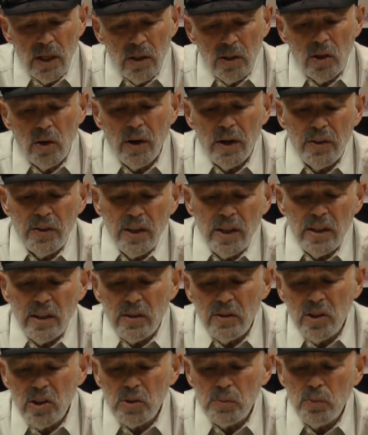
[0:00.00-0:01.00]
No, I think
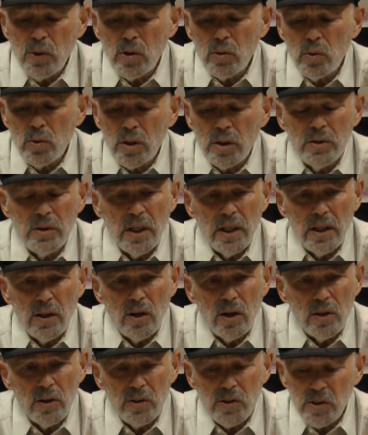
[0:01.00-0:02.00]
that this book will contain
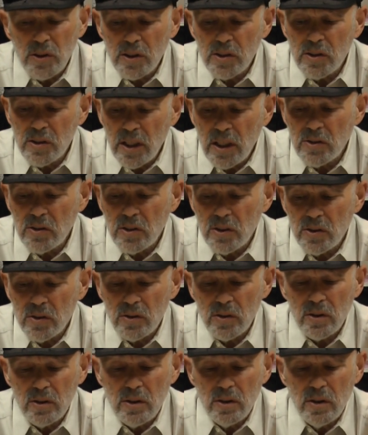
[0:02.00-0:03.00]
all the
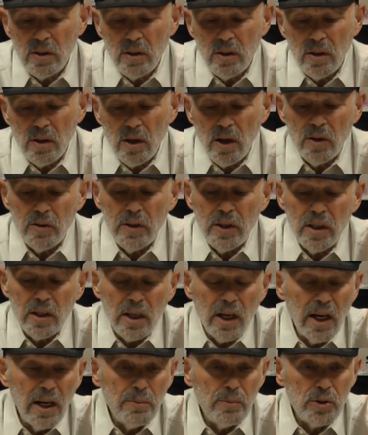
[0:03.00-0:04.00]
successes, all the
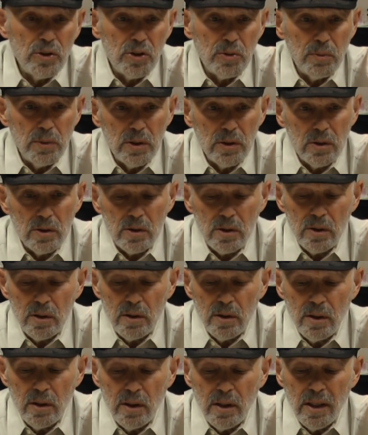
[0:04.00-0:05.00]
accomplishments
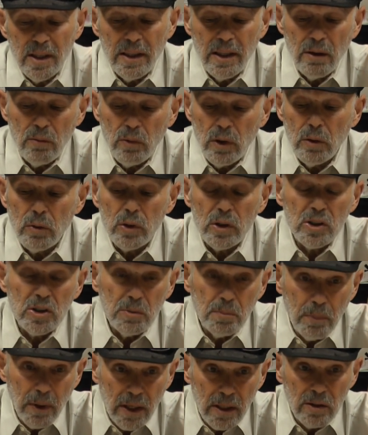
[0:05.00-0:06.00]
that we were
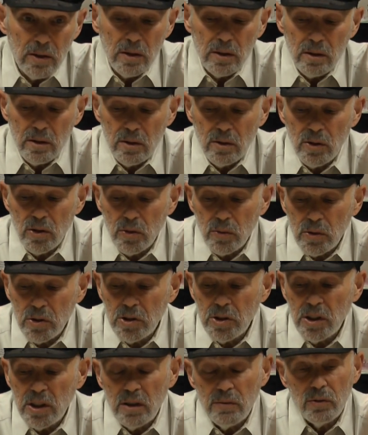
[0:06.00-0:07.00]
expected to
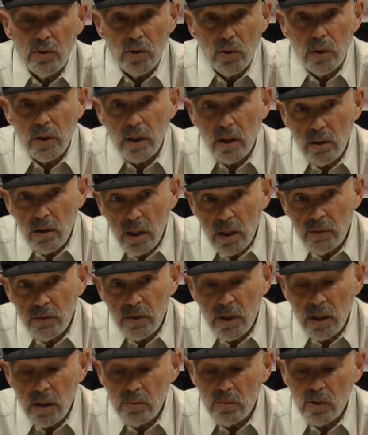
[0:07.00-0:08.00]
achieve during our
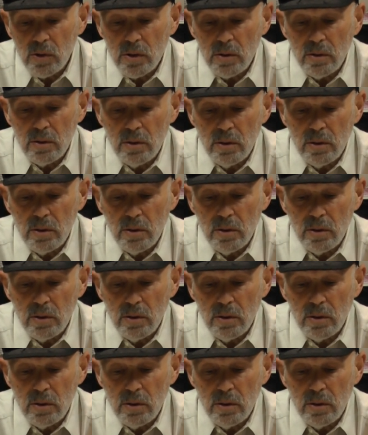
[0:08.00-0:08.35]
lifetimes.